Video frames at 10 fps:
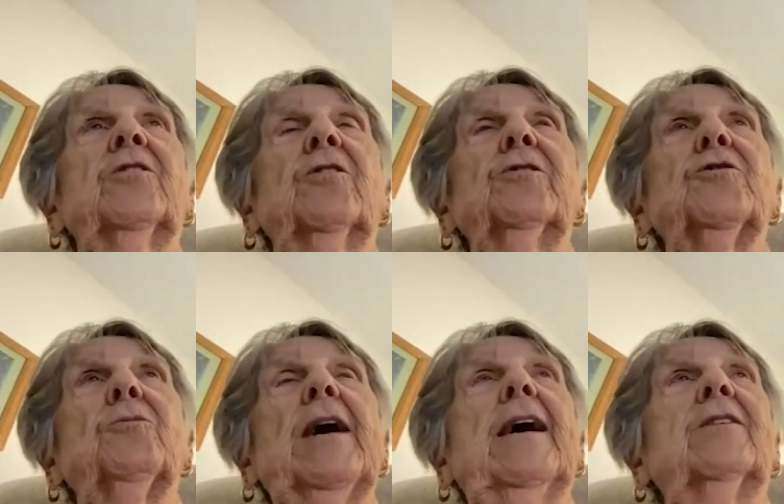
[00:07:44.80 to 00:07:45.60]
turns
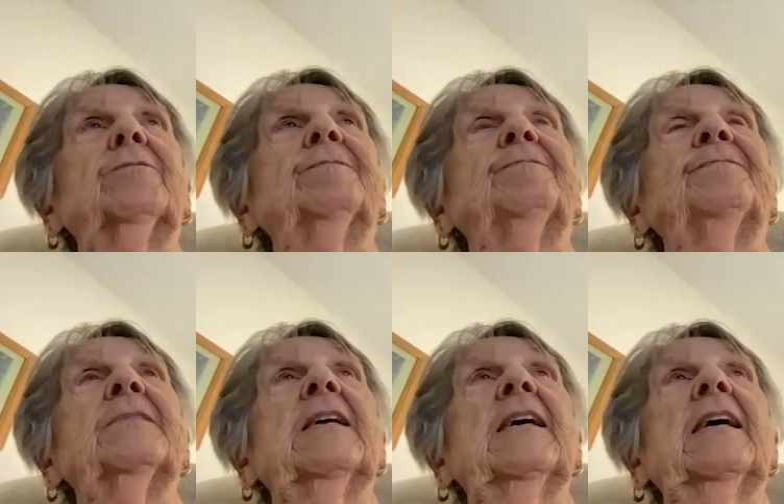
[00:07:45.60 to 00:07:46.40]
around
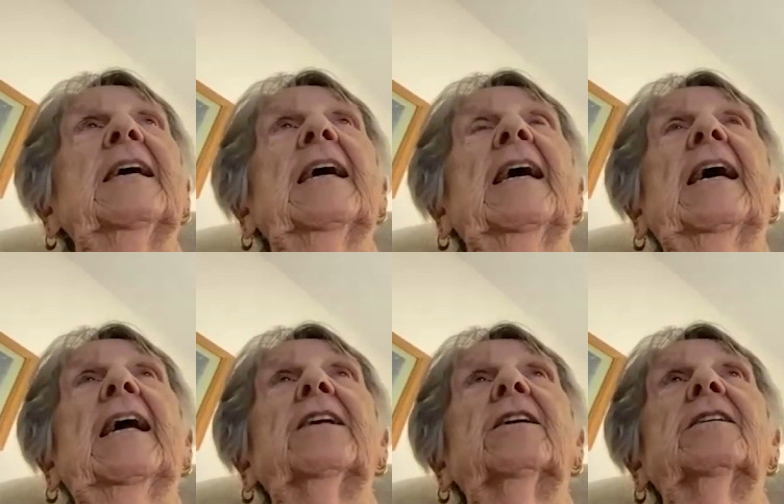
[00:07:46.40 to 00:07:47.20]

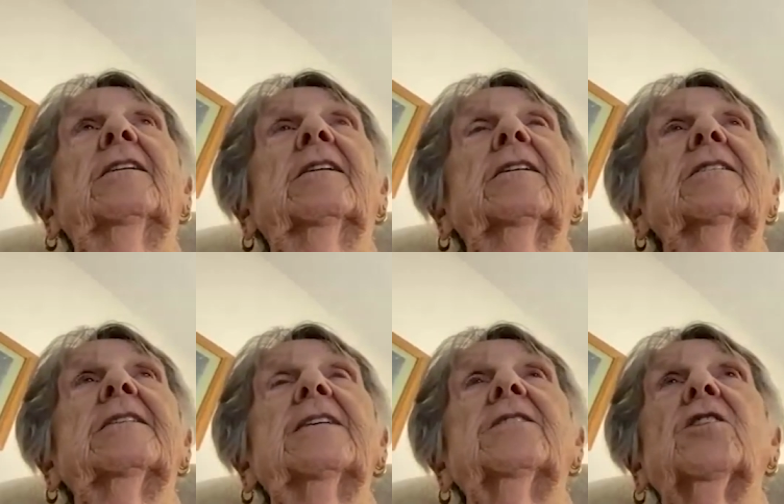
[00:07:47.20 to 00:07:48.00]
and
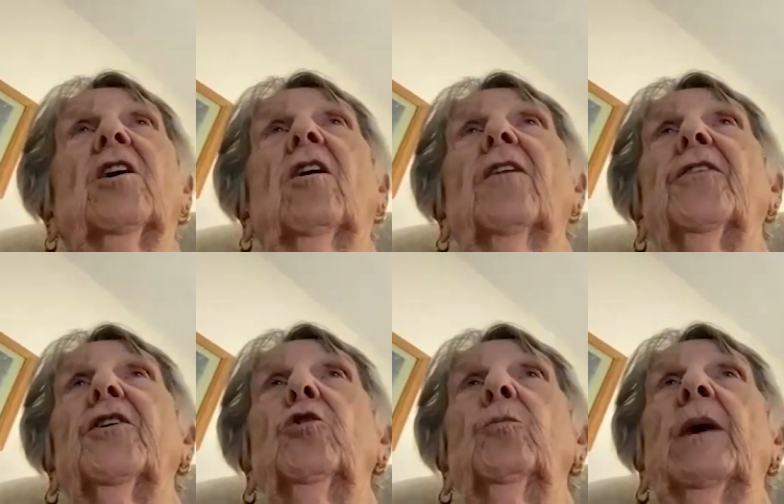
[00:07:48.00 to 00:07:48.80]
says to
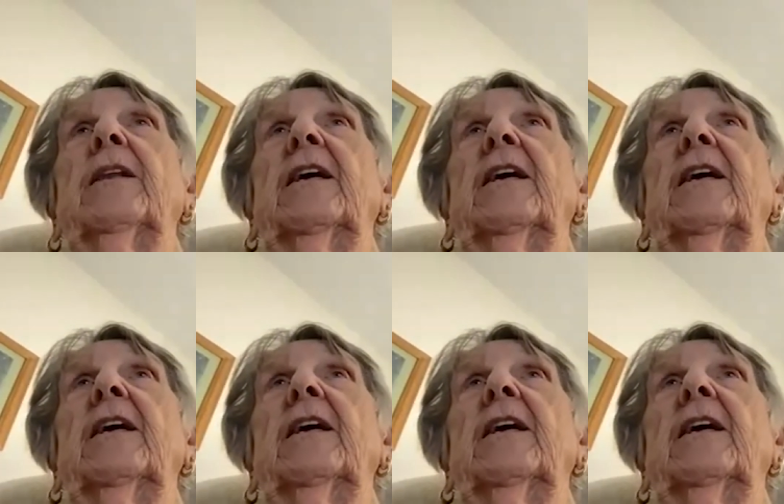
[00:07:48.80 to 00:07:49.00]
Arthur, you may